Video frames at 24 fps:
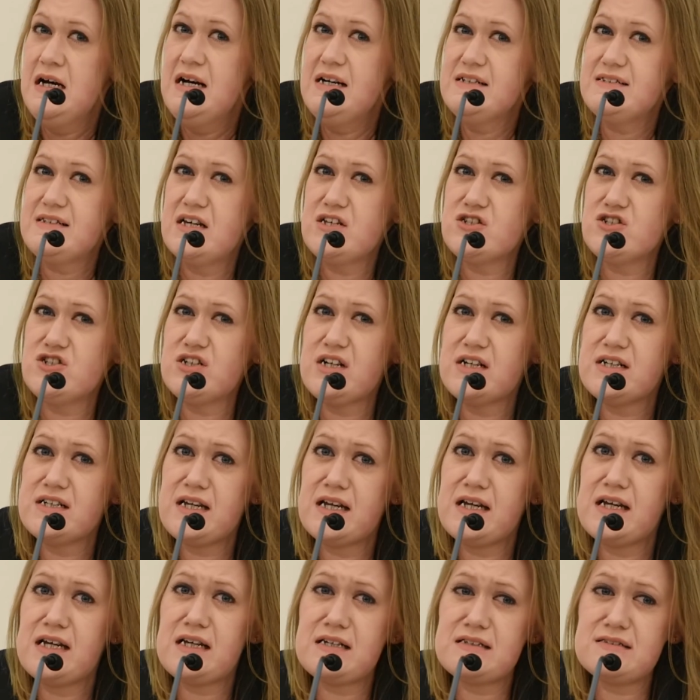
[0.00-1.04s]
essentially
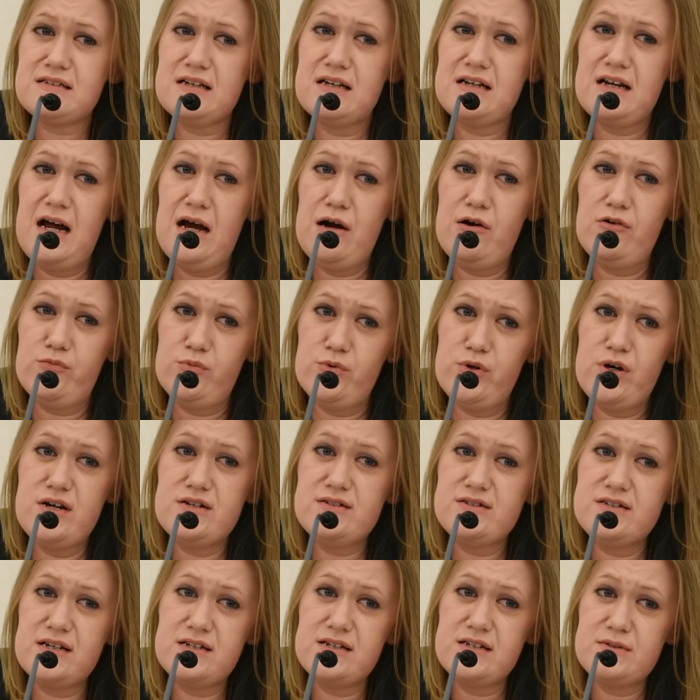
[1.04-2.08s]
needs an out-of-work
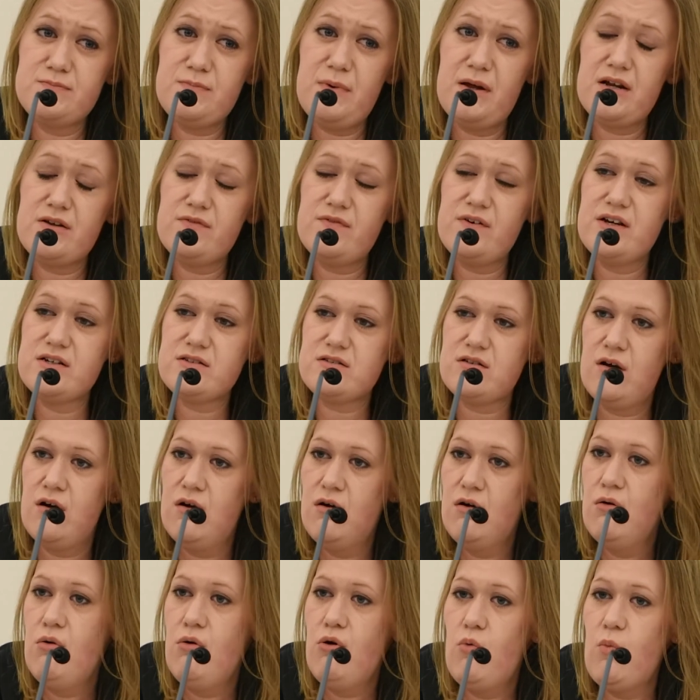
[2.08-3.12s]
sickness benefit
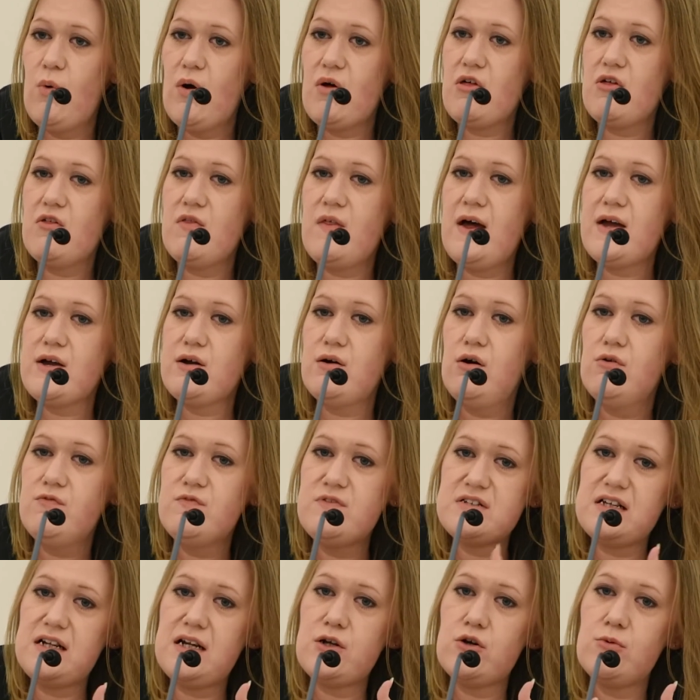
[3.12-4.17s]
or whether they are
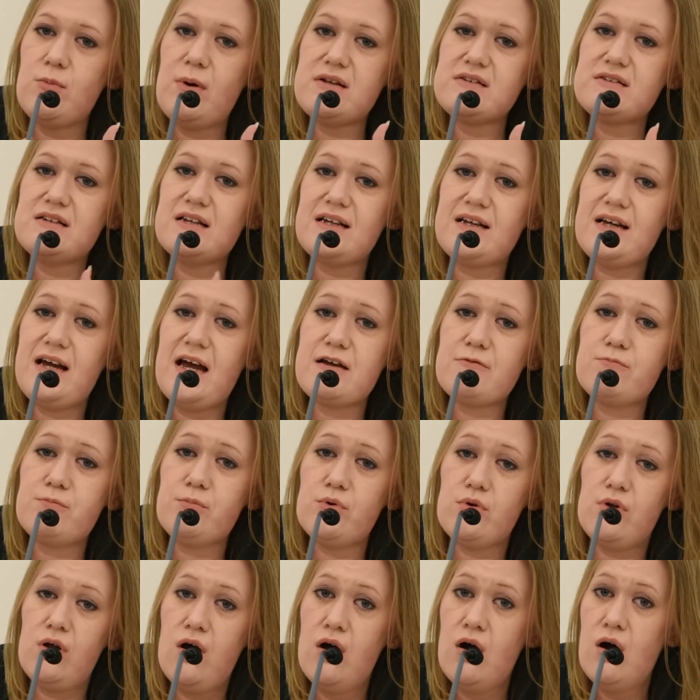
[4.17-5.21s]
physically or mentally
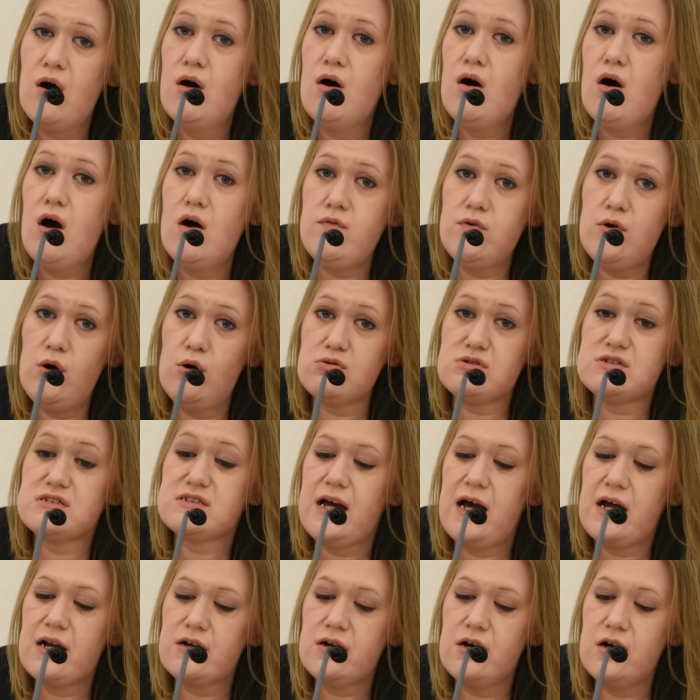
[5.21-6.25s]
capable of holding
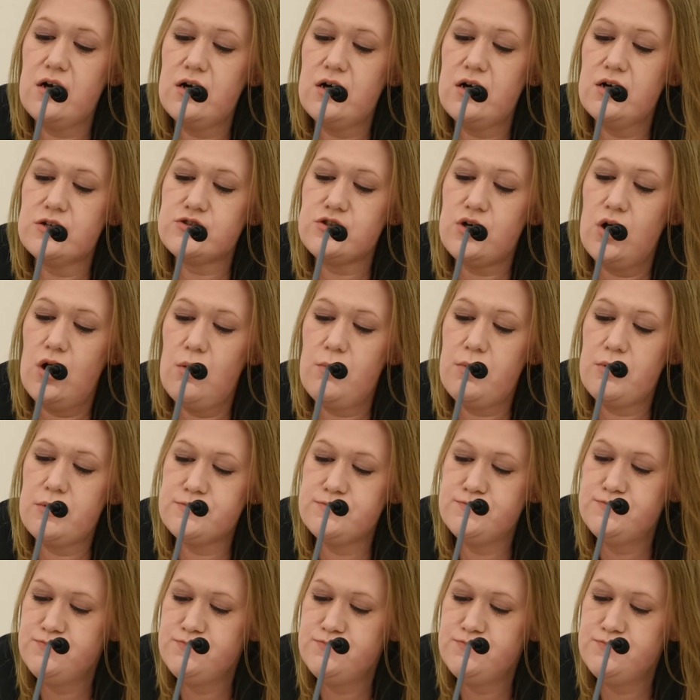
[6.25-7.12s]
down a job.